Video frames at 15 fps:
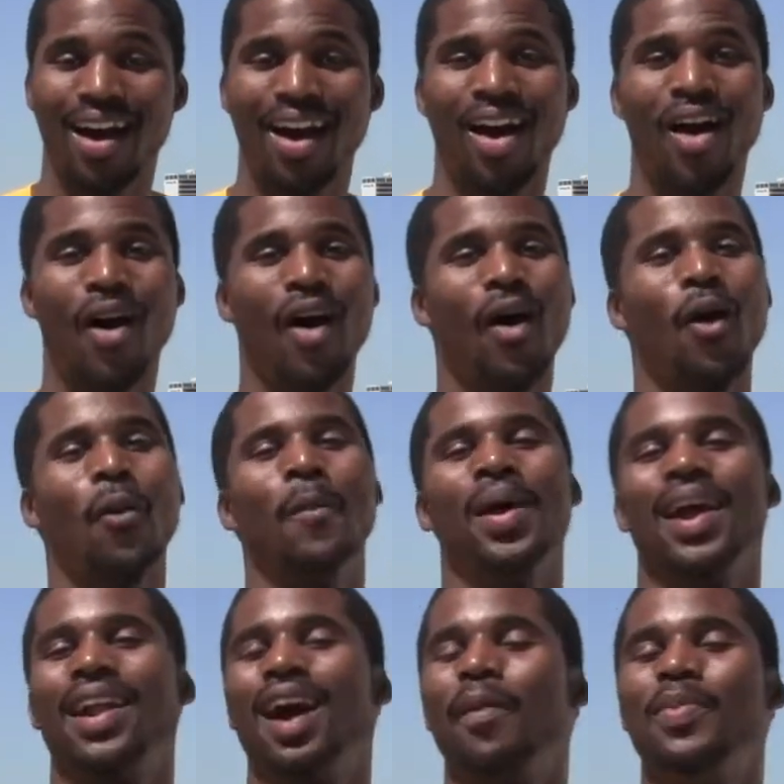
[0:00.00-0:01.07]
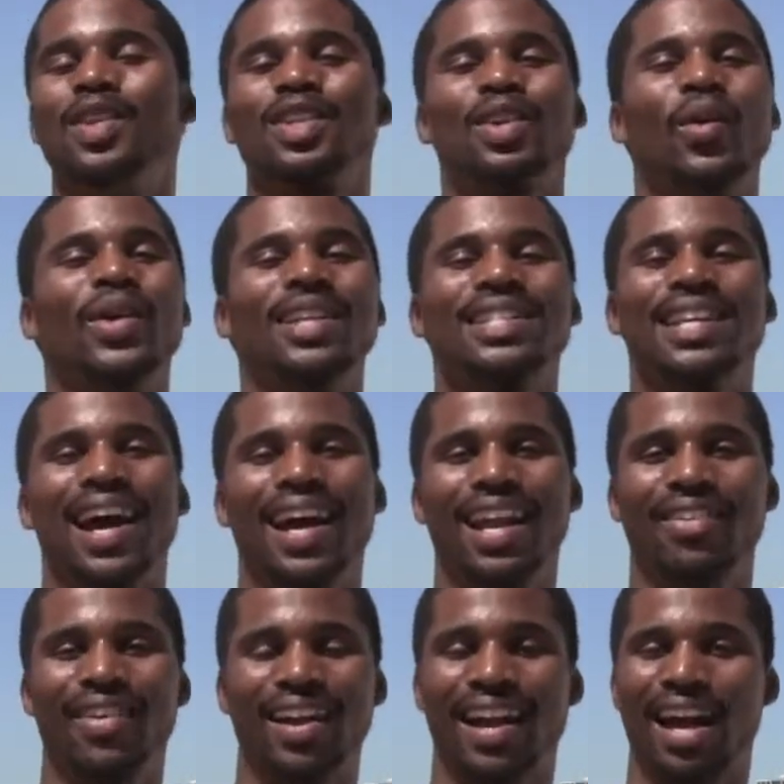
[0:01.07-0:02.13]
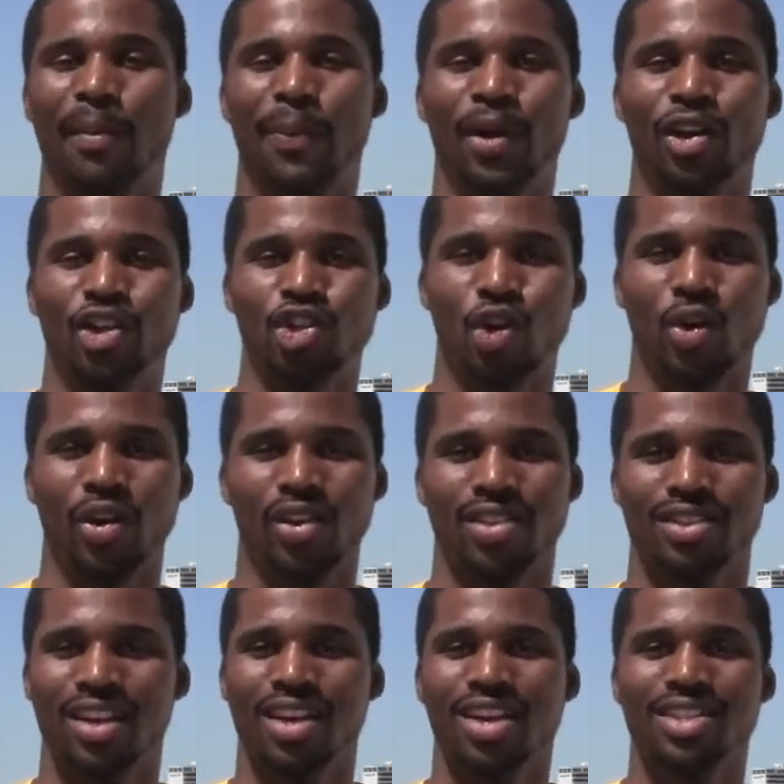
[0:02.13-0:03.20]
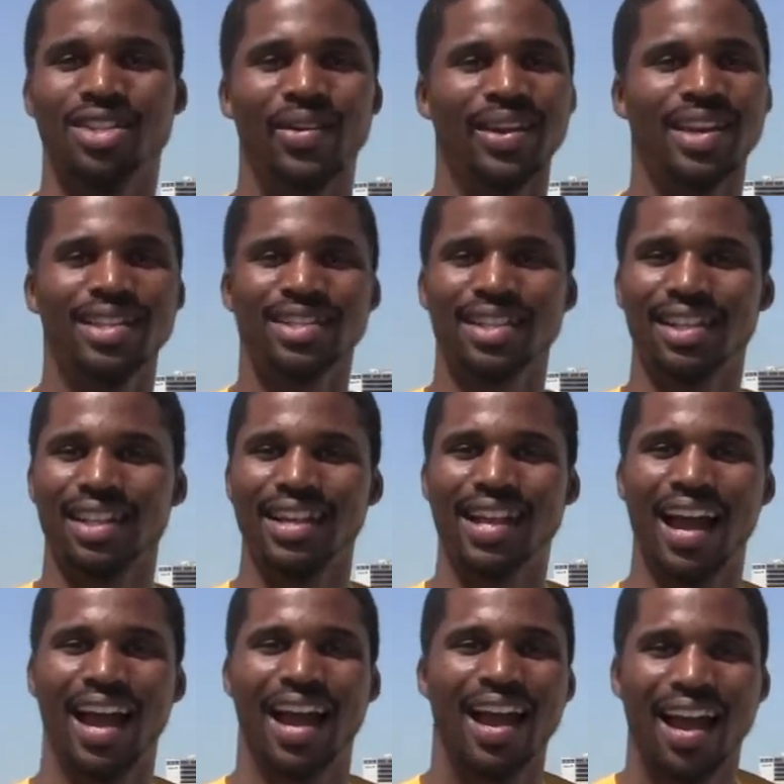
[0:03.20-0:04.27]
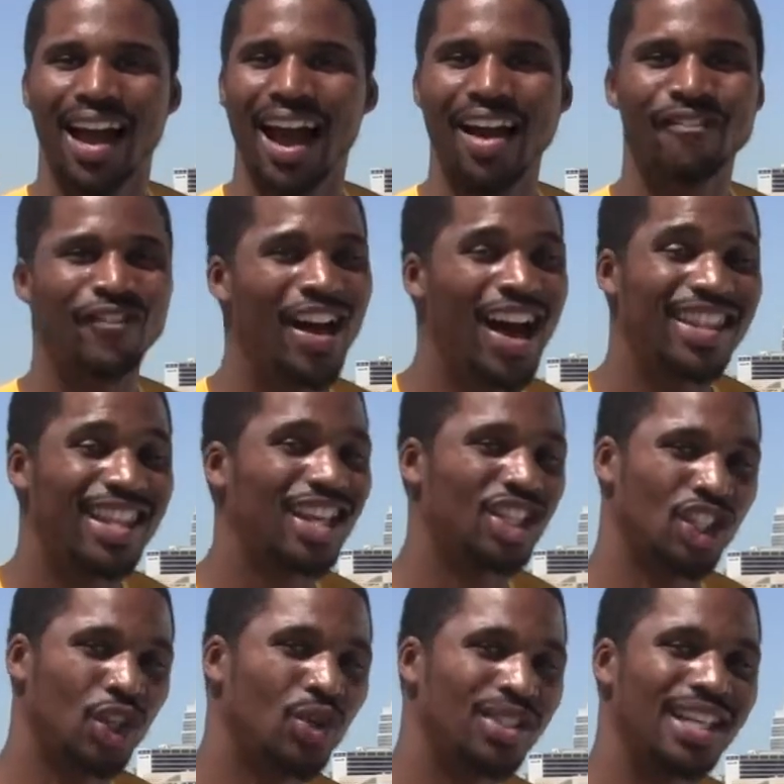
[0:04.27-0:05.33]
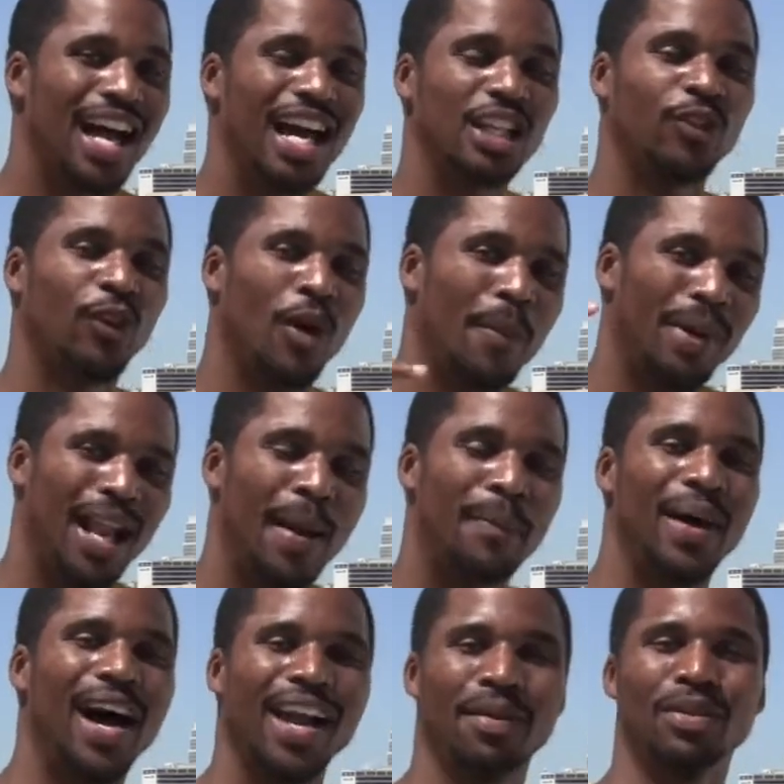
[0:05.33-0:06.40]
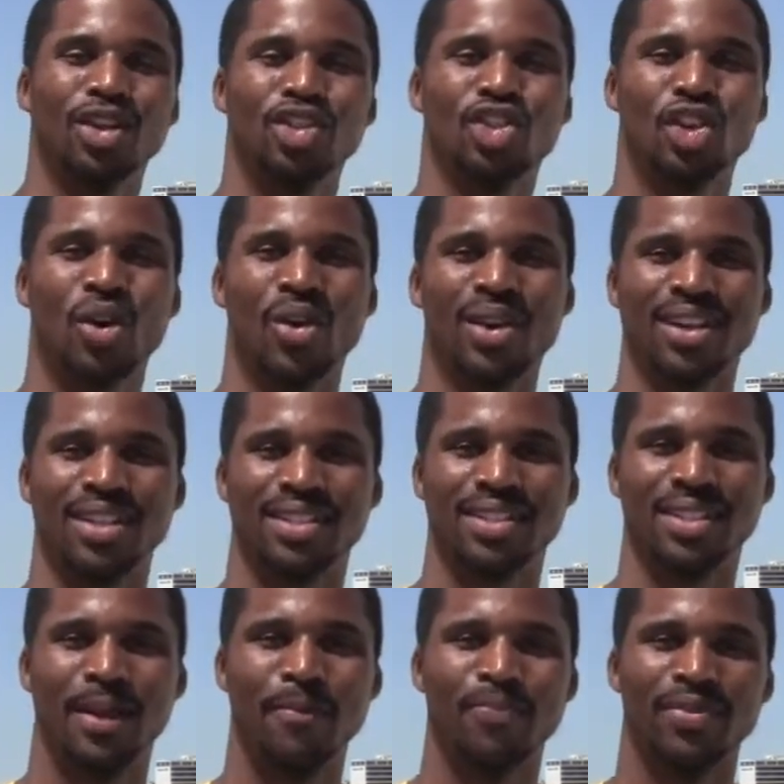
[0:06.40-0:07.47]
Oh man, I'd be so excited if I got a pair of Jordans. So instantly, I find that shoe size for him and I buy him those Jordans.